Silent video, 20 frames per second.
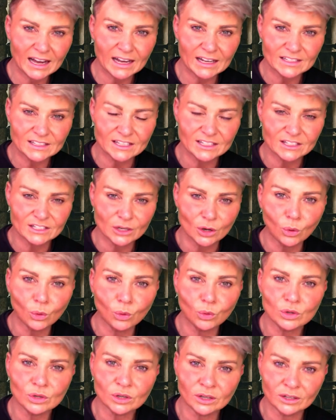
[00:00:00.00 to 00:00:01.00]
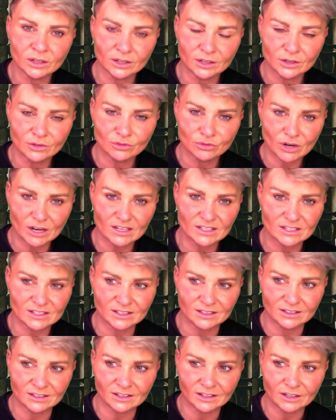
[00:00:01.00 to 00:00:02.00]
has its own
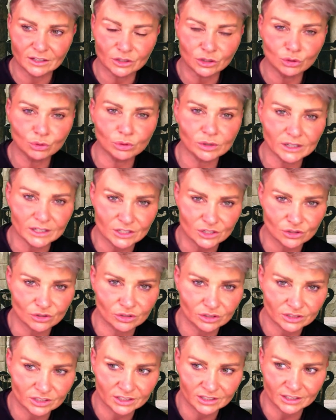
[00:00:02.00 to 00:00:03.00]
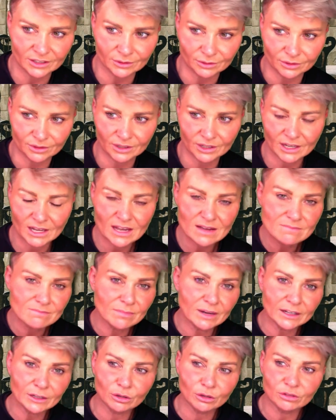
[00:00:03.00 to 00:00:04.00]
resident yoga instructor now?
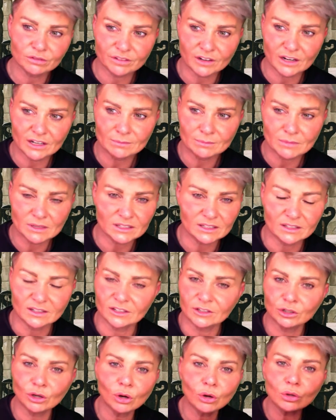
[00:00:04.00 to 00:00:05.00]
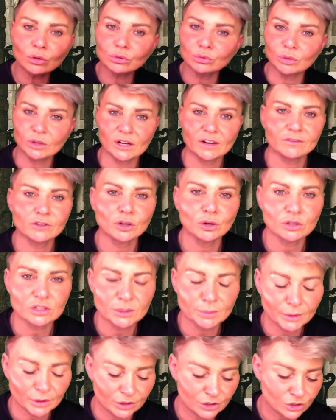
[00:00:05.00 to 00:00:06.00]
My good friend Madeira, you all know her, I've
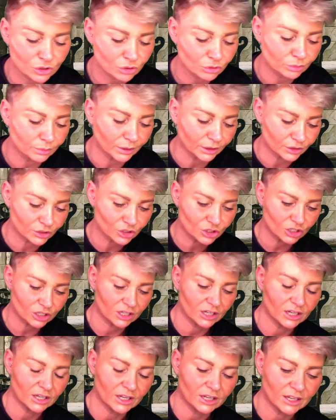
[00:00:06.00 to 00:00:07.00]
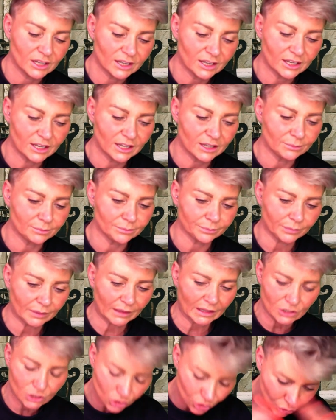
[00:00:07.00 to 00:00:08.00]
talked about her so much,
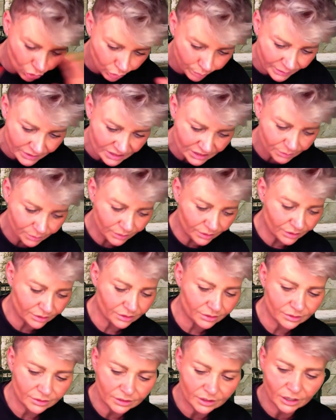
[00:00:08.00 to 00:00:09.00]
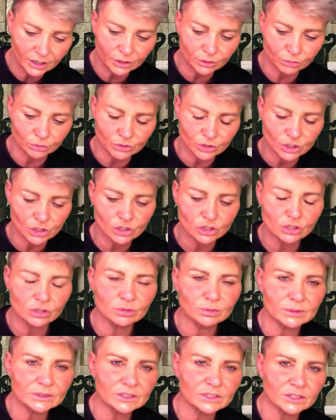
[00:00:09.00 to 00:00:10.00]
is so busy with her own
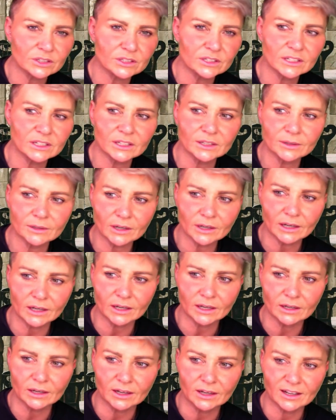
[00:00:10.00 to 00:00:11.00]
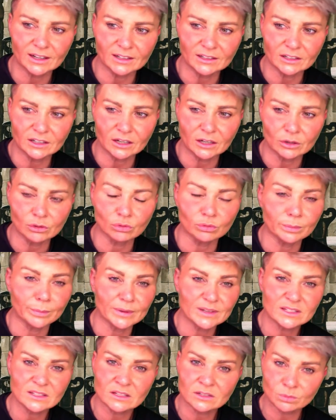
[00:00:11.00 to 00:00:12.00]
studio in Dundee and her
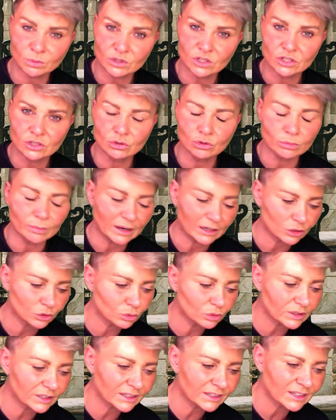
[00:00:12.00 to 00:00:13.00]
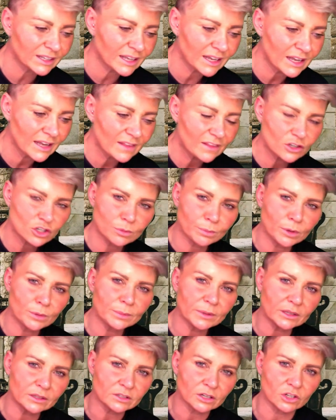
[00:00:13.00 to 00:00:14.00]
own business, which is Nomad Yoga, that she
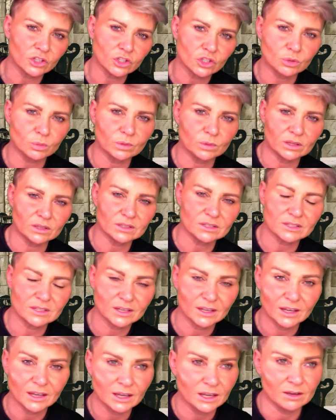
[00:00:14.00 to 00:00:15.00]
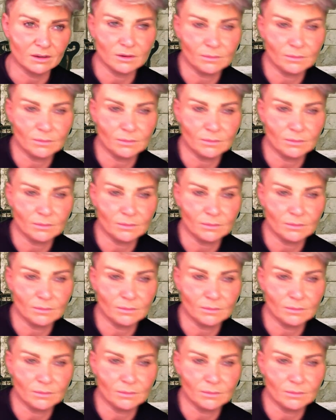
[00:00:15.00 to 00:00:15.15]
put me in touch with this,